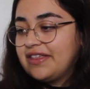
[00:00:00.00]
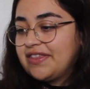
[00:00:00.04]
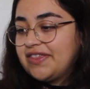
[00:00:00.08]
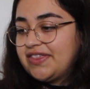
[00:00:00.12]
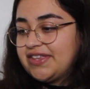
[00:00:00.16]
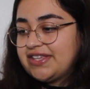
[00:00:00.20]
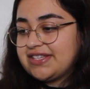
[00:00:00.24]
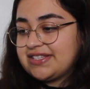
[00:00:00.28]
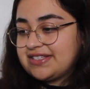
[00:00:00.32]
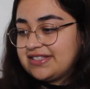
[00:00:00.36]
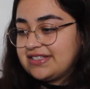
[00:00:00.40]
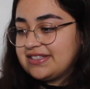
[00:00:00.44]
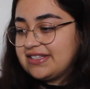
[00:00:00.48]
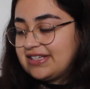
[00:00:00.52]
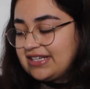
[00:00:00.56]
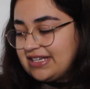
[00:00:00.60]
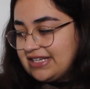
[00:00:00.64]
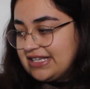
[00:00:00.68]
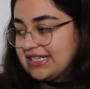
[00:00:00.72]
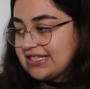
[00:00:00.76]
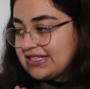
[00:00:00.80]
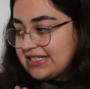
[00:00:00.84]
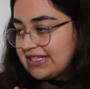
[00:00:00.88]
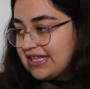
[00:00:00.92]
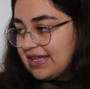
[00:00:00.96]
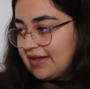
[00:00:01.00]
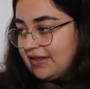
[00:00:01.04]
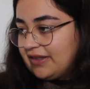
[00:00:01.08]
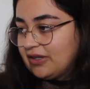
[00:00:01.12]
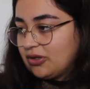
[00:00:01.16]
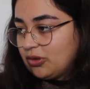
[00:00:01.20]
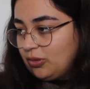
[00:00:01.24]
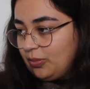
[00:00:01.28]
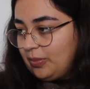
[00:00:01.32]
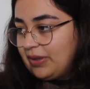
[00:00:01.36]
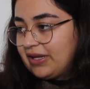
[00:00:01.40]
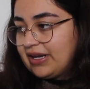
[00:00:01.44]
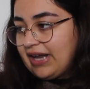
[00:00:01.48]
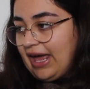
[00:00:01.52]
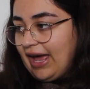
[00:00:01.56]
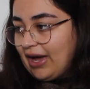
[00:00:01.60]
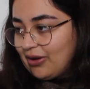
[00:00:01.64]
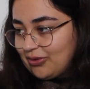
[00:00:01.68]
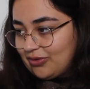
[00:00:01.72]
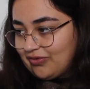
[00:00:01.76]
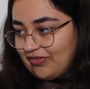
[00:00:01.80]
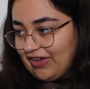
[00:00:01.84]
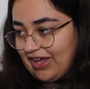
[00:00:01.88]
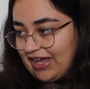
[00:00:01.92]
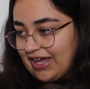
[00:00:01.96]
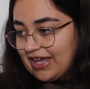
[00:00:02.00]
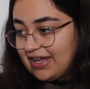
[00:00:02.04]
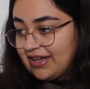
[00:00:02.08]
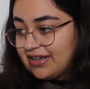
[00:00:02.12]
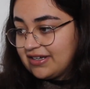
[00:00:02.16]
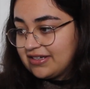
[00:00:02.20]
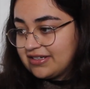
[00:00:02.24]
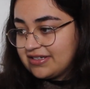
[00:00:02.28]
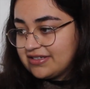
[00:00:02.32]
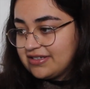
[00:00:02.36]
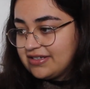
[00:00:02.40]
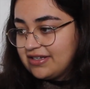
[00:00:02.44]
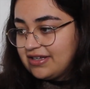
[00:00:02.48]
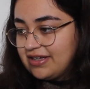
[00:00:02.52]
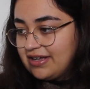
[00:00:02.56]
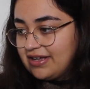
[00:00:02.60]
this is a little bit out of hand.